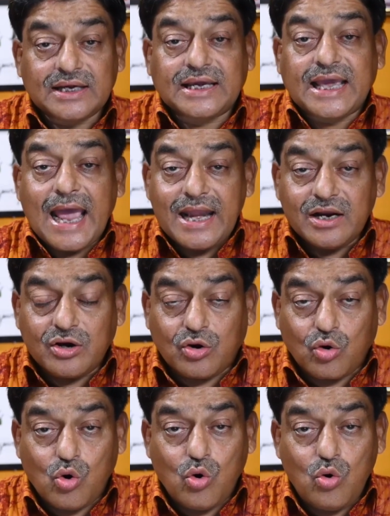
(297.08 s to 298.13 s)
can
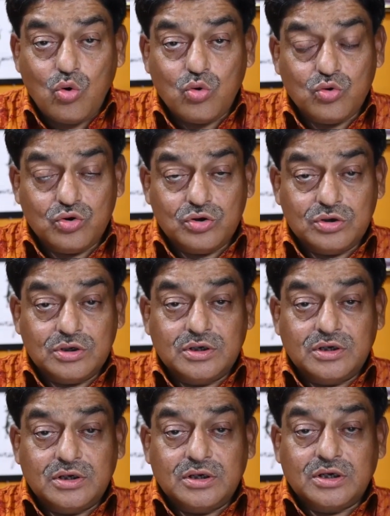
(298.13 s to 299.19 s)
grow
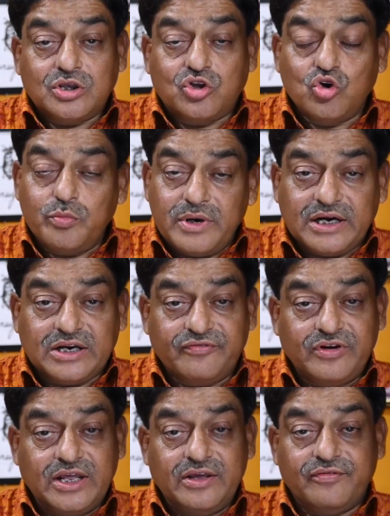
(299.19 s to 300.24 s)

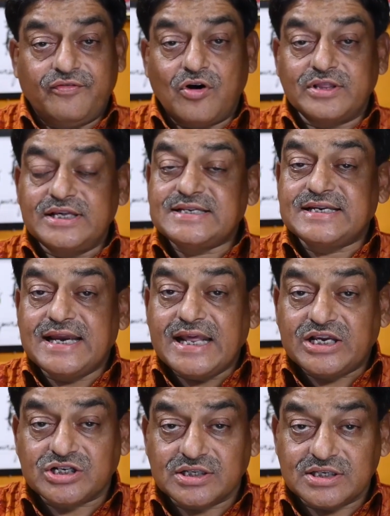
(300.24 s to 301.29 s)
cumulatively for these
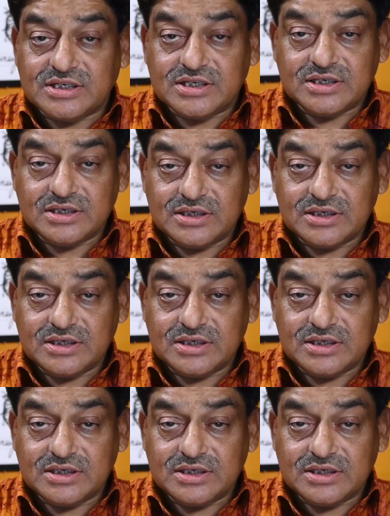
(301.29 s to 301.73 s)
nations.